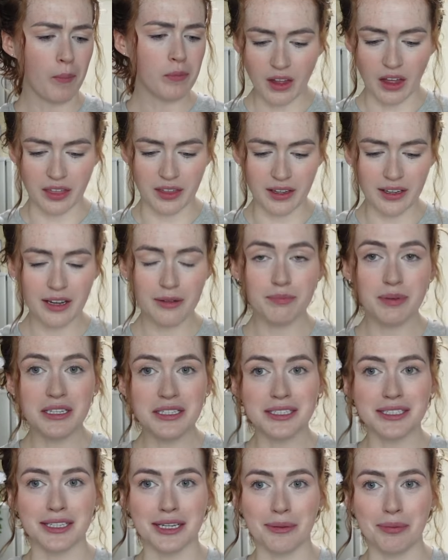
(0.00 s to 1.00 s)
I think I've been
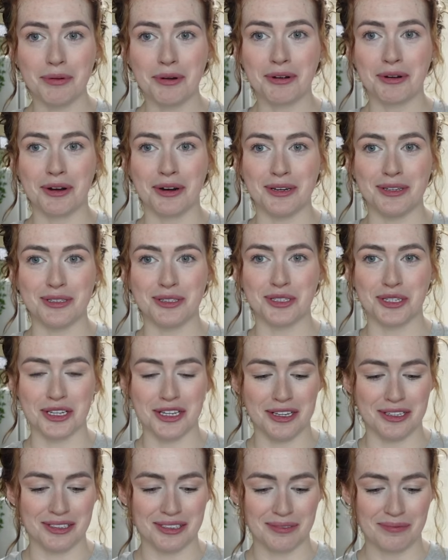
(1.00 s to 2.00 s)
sleeping on cottage
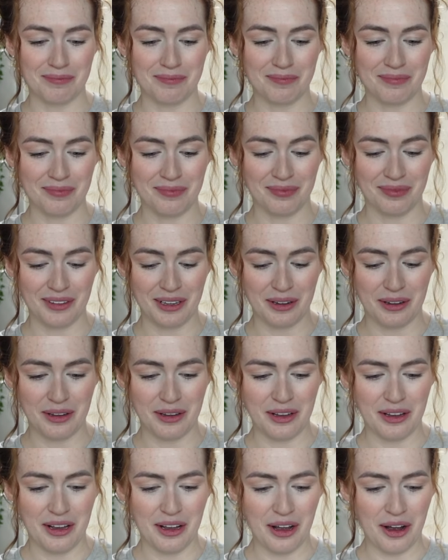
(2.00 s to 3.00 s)
cheese.
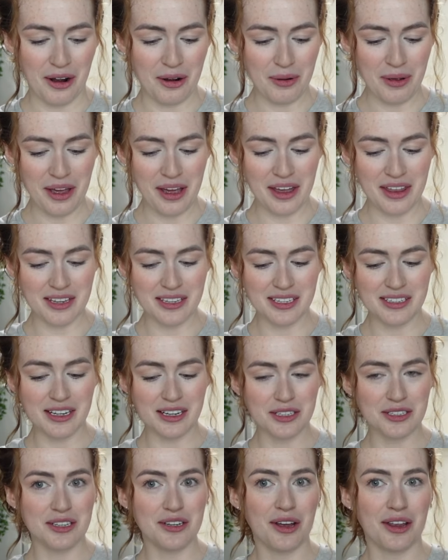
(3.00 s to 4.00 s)
Okay, this is
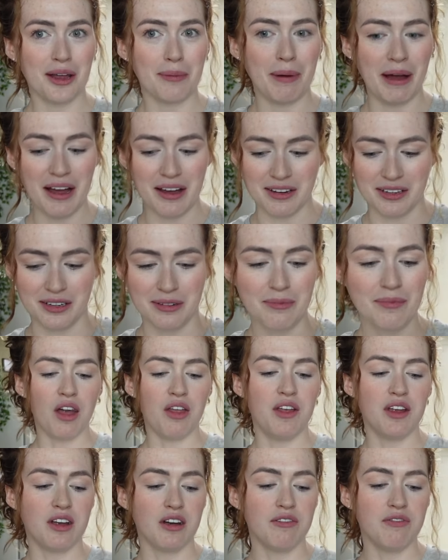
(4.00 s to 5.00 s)
actually not that bad. I
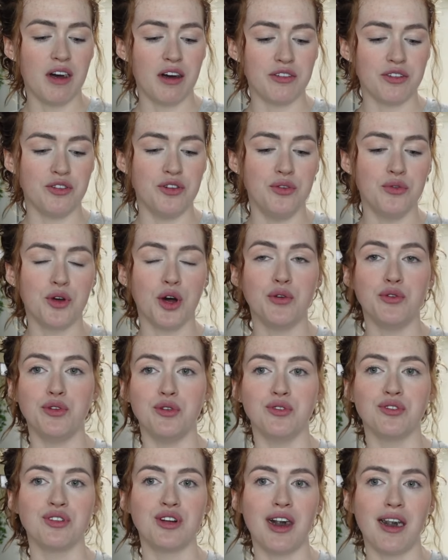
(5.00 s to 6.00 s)
think I found a new
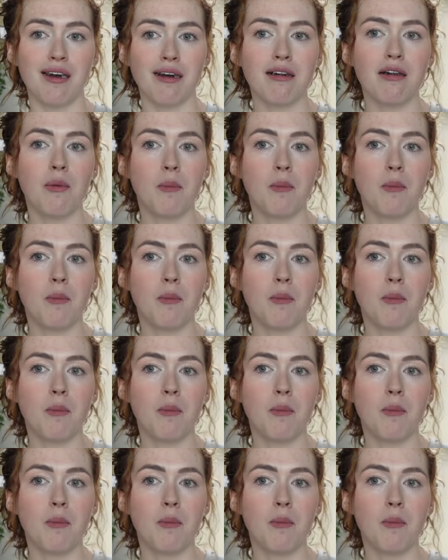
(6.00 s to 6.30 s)
go-to snack.